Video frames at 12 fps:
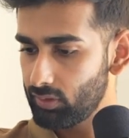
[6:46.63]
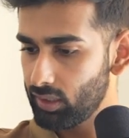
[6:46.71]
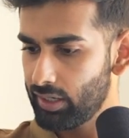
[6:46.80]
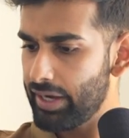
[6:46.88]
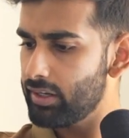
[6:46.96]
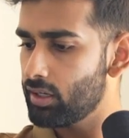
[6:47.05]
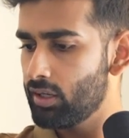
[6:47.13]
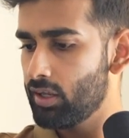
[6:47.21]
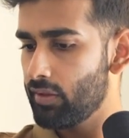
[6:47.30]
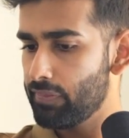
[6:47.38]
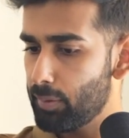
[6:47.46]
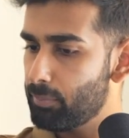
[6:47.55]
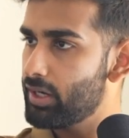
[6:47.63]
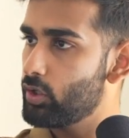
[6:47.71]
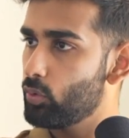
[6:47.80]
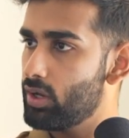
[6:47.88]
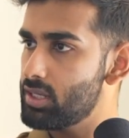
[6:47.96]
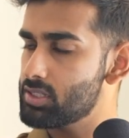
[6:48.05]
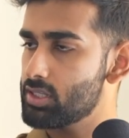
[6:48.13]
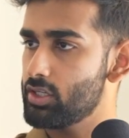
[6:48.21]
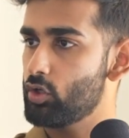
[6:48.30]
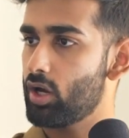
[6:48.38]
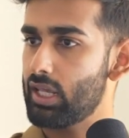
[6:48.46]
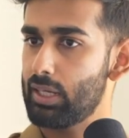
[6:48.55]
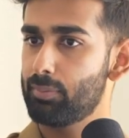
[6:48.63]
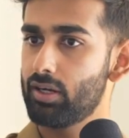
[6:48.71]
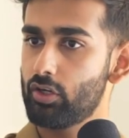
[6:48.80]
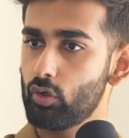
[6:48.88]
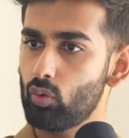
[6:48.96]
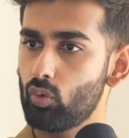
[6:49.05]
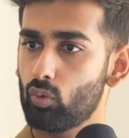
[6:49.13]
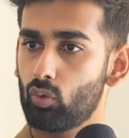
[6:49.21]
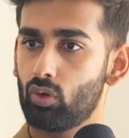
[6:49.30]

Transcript: Right? Number 2 is you are able to